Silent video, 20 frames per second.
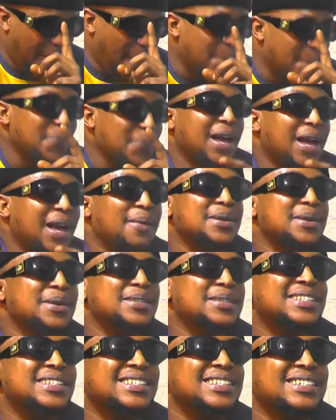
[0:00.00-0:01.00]
going
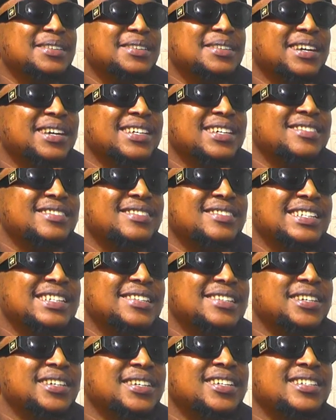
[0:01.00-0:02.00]
to teach them cassava
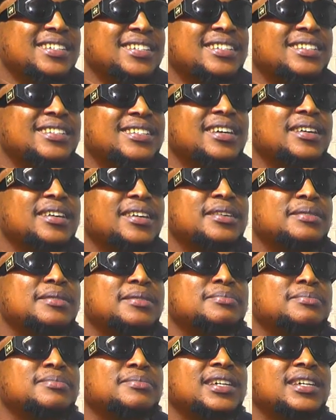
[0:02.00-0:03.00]
leaf because
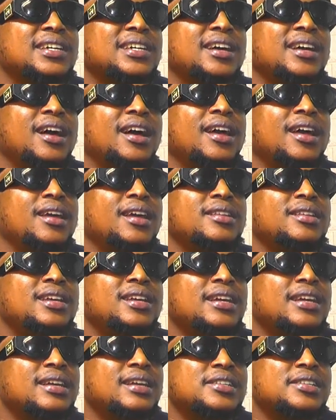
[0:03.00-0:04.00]

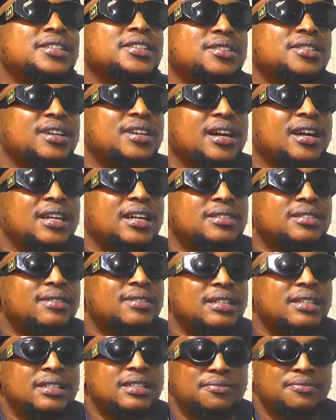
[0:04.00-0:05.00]
here in Nigeria, cassava
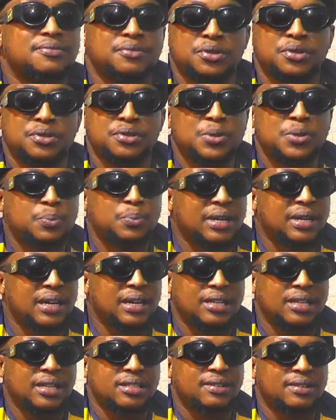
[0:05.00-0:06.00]
leaf, you just plant
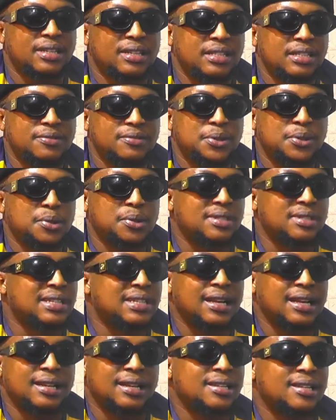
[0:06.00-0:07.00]
cassava leaf just
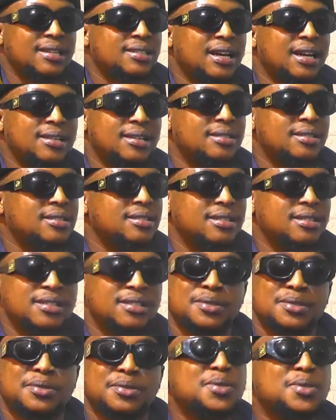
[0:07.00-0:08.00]
like that, and
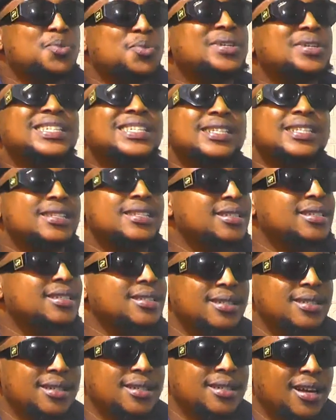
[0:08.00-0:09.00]
it's just wasted.
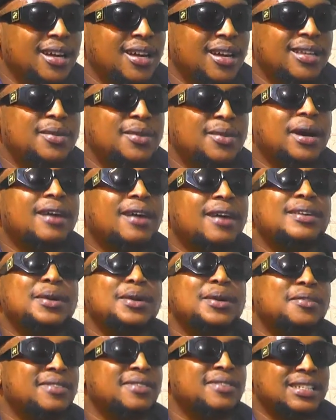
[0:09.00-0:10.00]
Mm. You have a
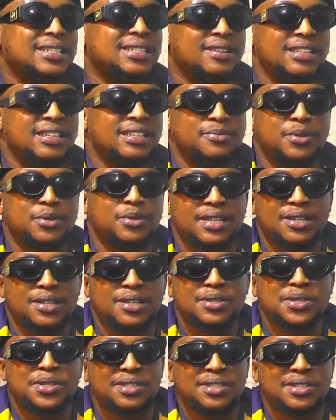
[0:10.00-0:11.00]
lot of cassava leaf, but you're
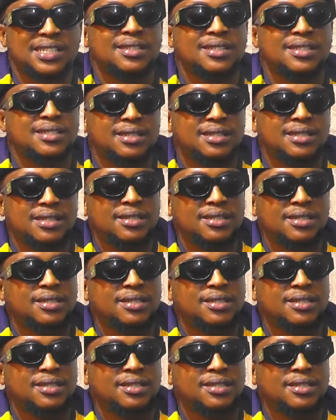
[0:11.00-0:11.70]
just using the